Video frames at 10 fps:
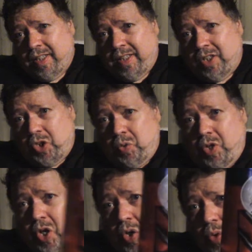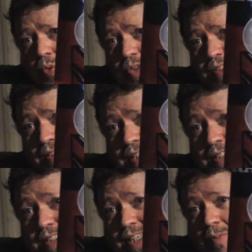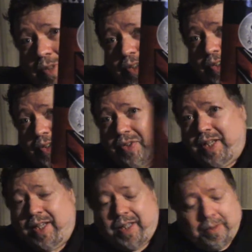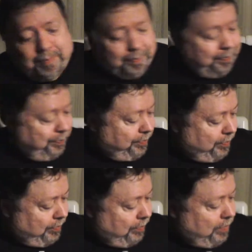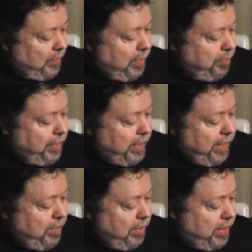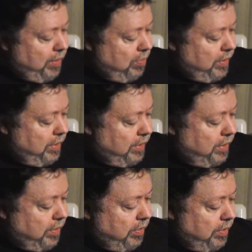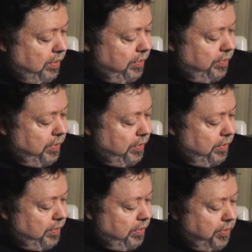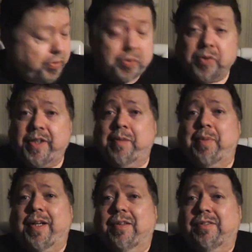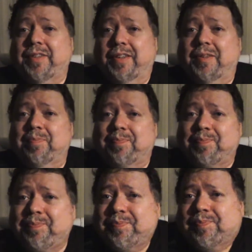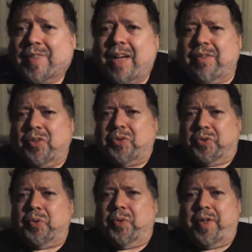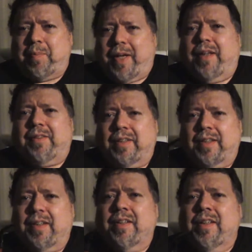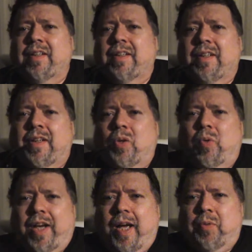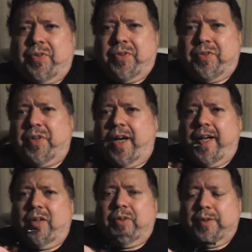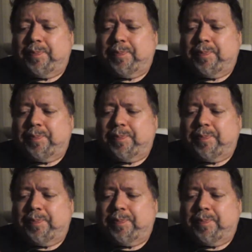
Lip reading: you know that it's got to be good, okay? But I wanted to tell a story about, I have a little story about when I was a child,